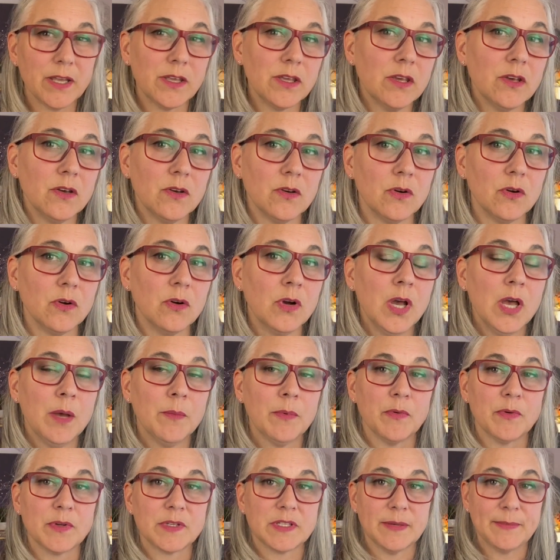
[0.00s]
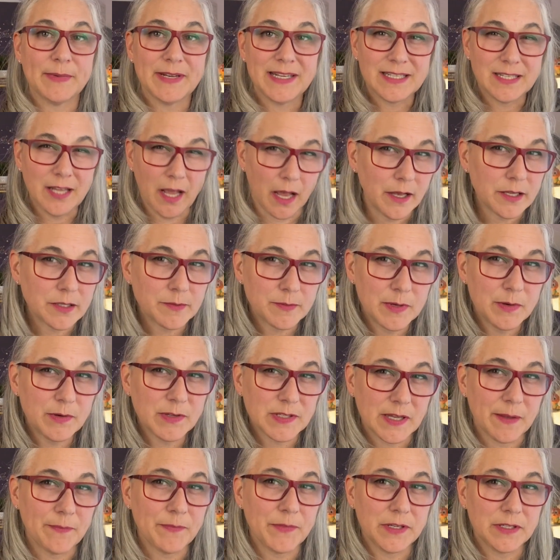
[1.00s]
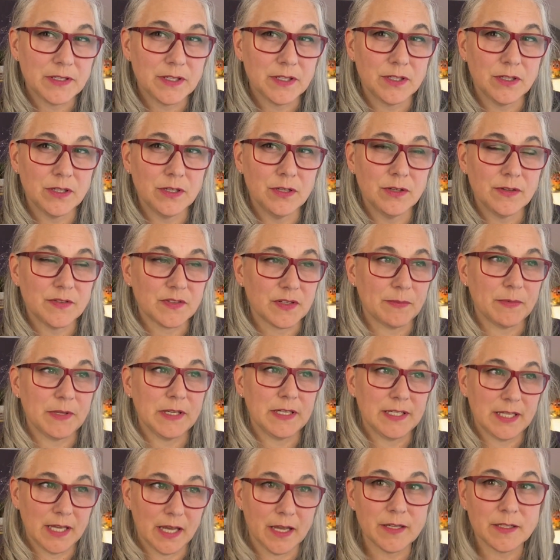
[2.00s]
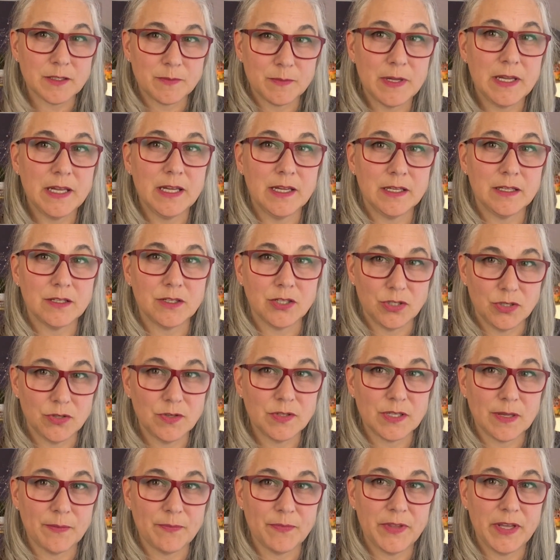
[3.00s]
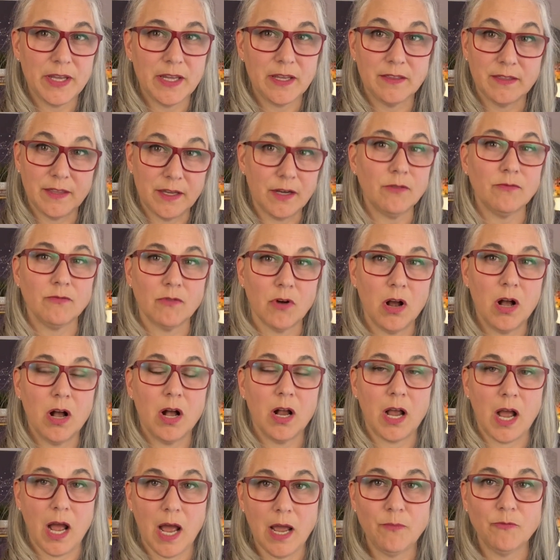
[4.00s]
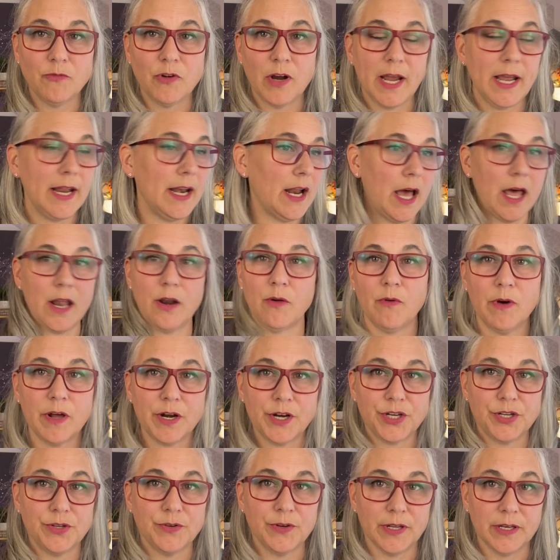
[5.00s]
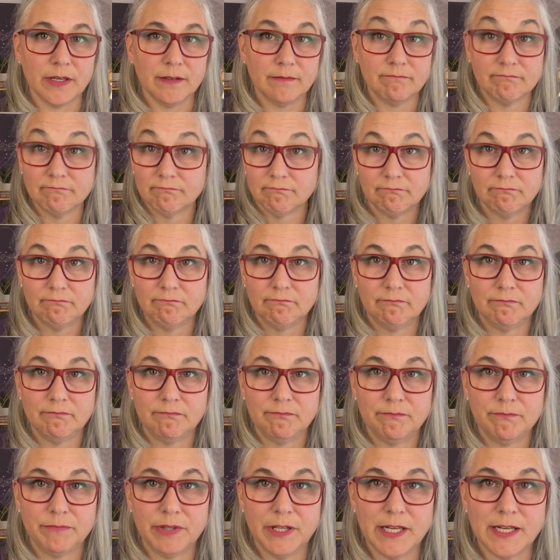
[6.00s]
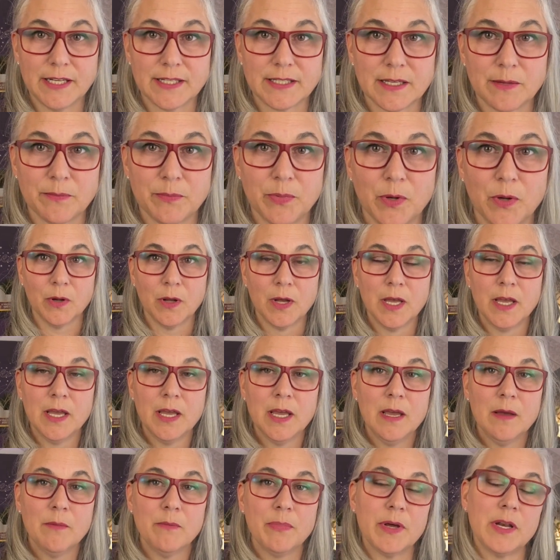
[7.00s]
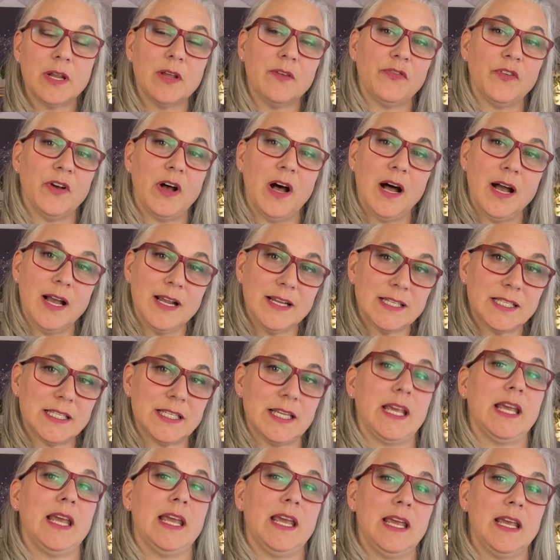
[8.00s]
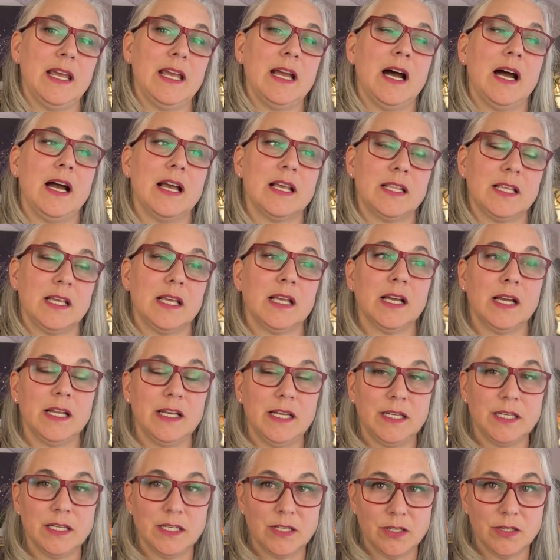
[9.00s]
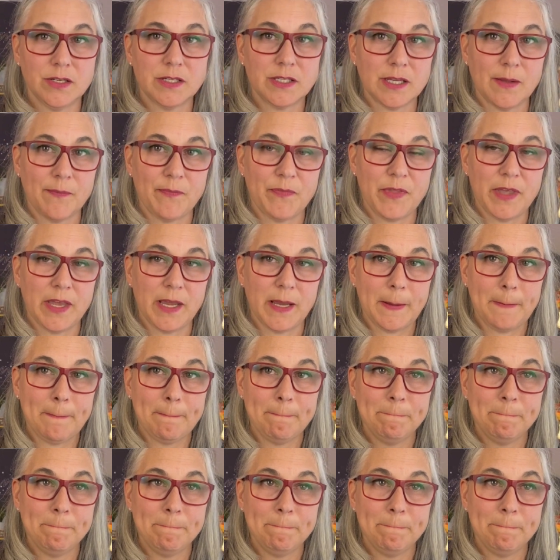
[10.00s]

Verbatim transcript: you but when somebody tells me something to do if something tells me to do something they're wrong i'm right i don't want to do it plain and simple but if i say i think i need to do something